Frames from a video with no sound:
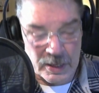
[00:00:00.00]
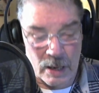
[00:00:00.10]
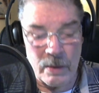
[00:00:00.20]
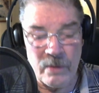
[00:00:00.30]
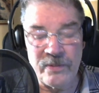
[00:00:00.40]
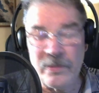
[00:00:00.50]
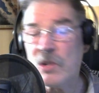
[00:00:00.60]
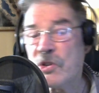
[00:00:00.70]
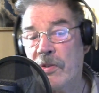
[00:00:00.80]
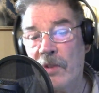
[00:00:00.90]

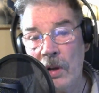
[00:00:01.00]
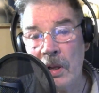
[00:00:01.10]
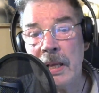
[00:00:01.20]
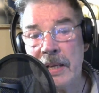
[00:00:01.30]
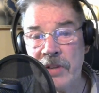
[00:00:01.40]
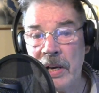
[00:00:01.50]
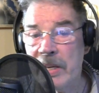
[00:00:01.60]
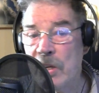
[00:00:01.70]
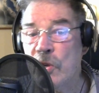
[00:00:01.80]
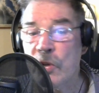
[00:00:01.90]
First of all, as I
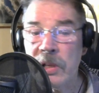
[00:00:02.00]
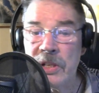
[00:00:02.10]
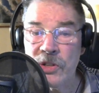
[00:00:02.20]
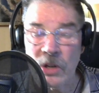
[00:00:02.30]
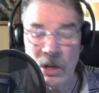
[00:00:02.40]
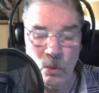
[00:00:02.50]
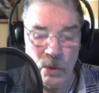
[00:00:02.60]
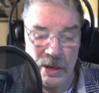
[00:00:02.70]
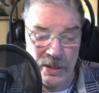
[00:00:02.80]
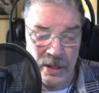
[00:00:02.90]
usually start
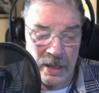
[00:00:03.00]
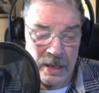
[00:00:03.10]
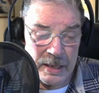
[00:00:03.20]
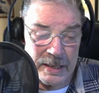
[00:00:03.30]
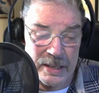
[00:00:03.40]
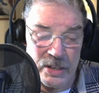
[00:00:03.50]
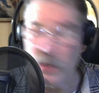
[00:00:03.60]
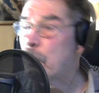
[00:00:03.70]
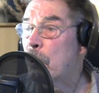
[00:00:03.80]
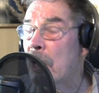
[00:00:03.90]
with,
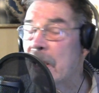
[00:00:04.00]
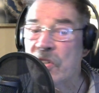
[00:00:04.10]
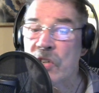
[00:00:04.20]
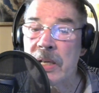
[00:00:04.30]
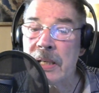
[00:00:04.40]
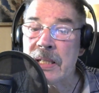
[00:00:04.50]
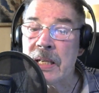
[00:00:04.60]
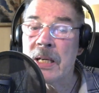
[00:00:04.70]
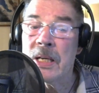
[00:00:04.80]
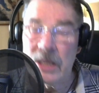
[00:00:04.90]
is Project
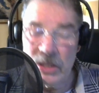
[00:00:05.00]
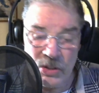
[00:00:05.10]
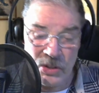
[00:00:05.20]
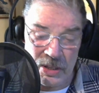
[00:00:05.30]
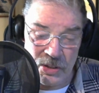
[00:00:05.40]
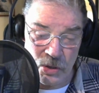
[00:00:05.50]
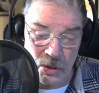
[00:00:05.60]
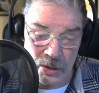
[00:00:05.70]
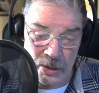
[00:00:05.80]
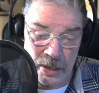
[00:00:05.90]

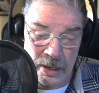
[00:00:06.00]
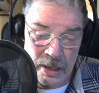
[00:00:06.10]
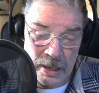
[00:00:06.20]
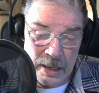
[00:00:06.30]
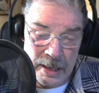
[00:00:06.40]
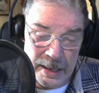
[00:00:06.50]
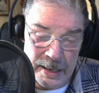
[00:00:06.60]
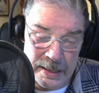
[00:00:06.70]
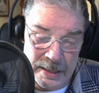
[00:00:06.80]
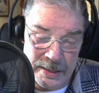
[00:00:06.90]
Censored.
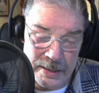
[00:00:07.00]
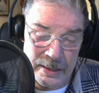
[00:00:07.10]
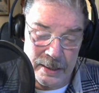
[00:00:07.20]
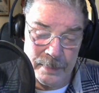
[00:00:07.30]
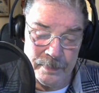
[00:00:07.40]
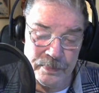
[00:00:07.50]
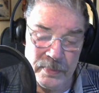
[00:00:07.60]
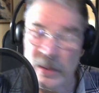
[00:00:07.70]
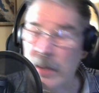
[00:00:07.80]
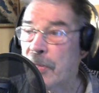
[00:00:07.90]
And
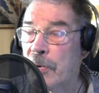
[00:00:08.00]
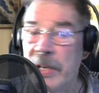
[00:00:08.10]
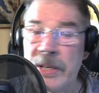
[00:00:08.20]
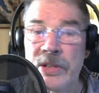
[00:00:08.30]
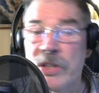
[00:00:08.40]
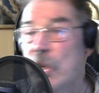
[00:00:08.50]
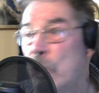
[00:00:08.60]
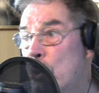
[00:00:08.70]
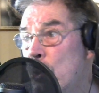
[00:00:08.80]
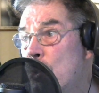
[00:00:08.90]
the three
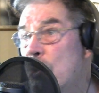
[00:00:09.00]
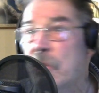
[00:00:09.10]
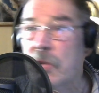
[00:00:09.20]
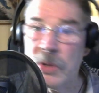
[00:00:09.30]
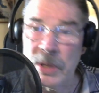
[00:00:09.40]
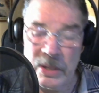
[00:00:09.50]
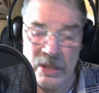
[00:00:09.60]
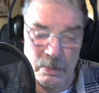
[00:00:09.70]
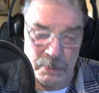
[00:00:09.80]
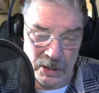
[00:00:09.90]
dudes that
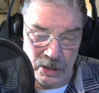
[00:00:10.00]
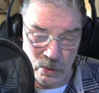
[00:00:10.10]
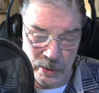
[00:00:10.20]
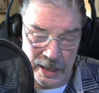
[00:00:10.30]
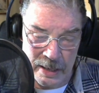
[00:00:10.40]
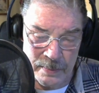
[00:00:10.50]
keep it going